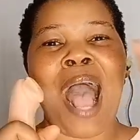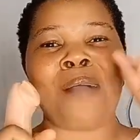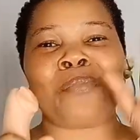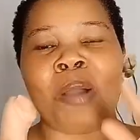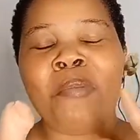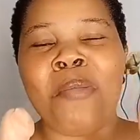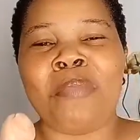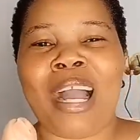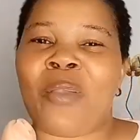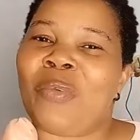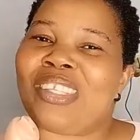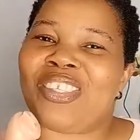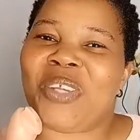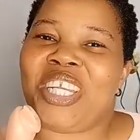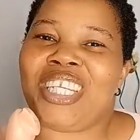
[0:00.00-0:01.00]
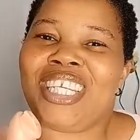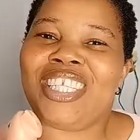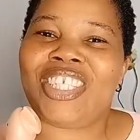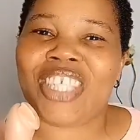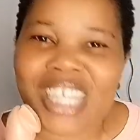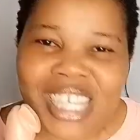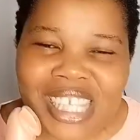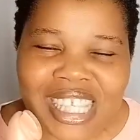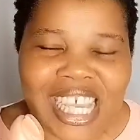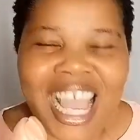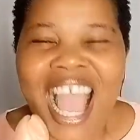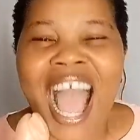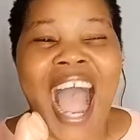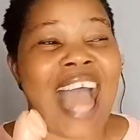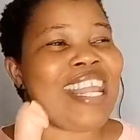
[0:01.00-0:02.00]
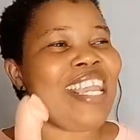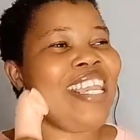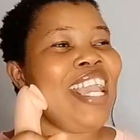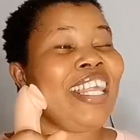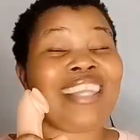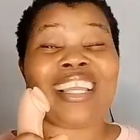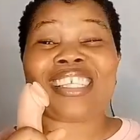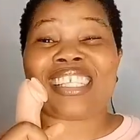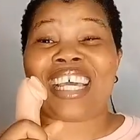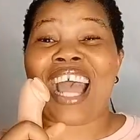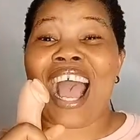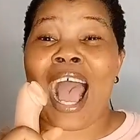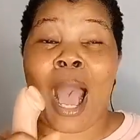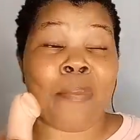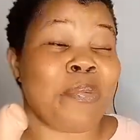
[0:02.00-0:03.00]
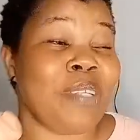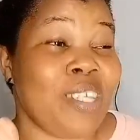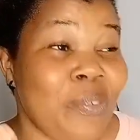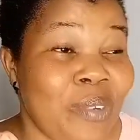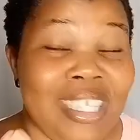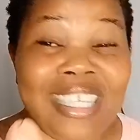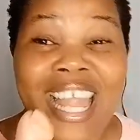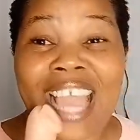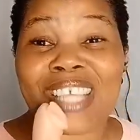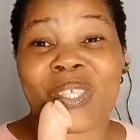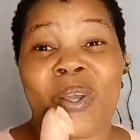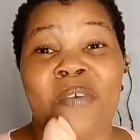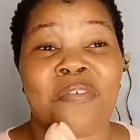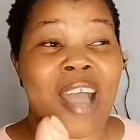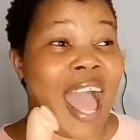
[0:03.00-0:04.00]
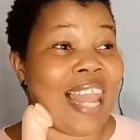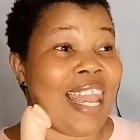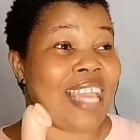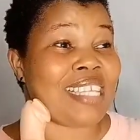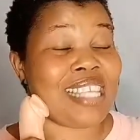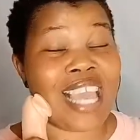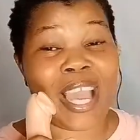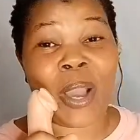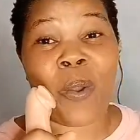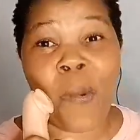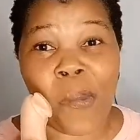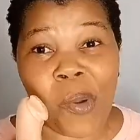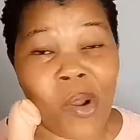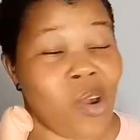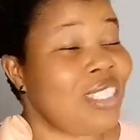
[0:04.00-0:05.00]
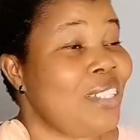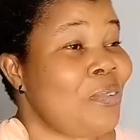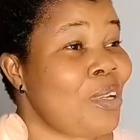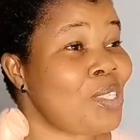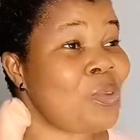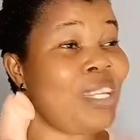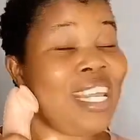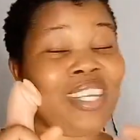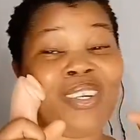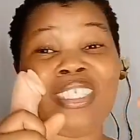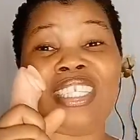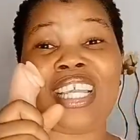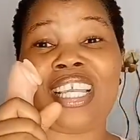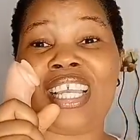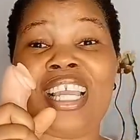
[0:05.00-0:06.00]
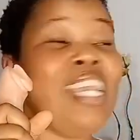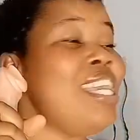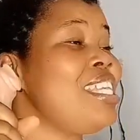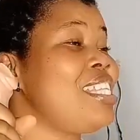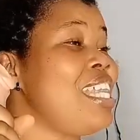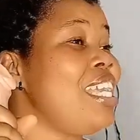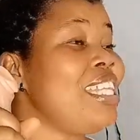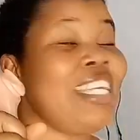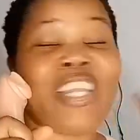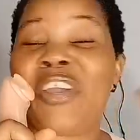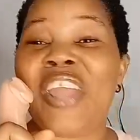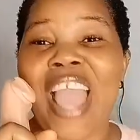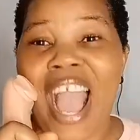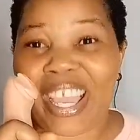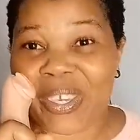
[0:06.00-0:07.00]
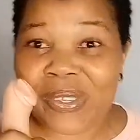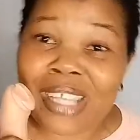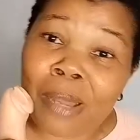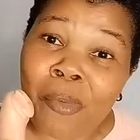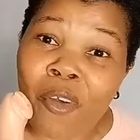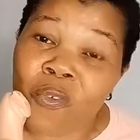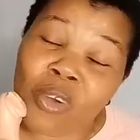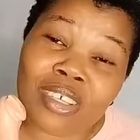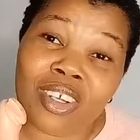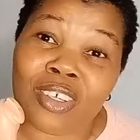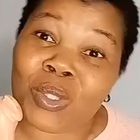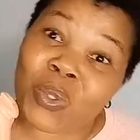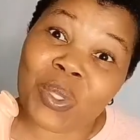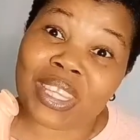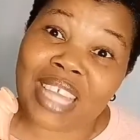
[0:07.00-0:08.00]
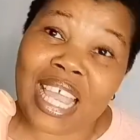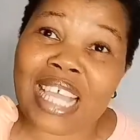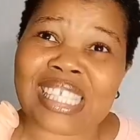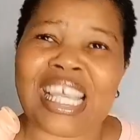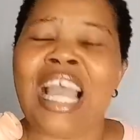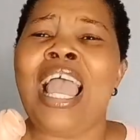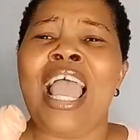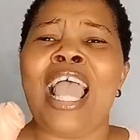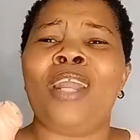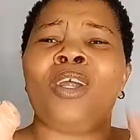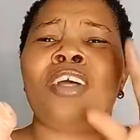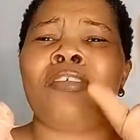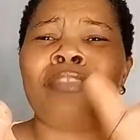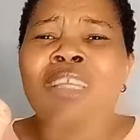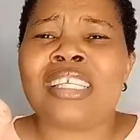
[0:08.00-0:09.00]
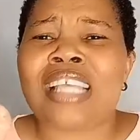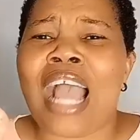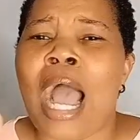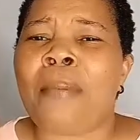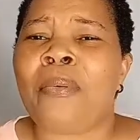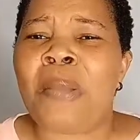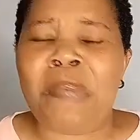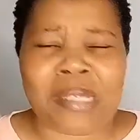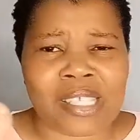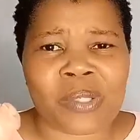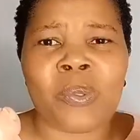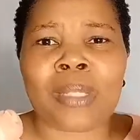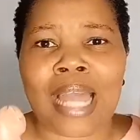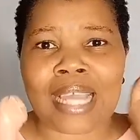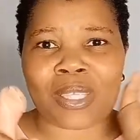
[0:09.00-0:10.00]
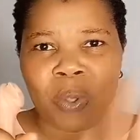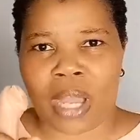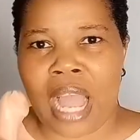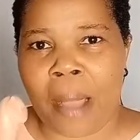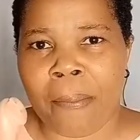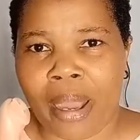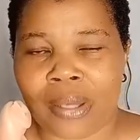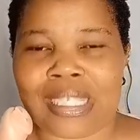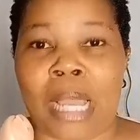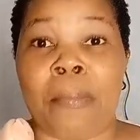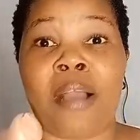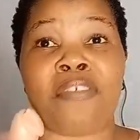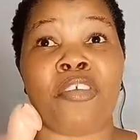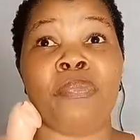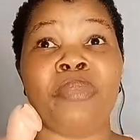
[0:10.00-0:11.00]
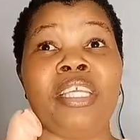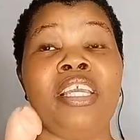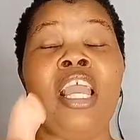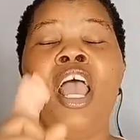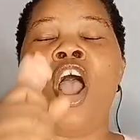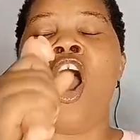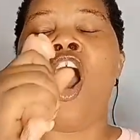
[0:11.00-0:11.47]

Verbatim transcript: I'm coming back with trendy gist and they hear things that are happening with the likes of Alex Ekubo, the ones where they don't they say they don't they accuse them of one or two things. A lot of things they happen where person would like talk about apart from the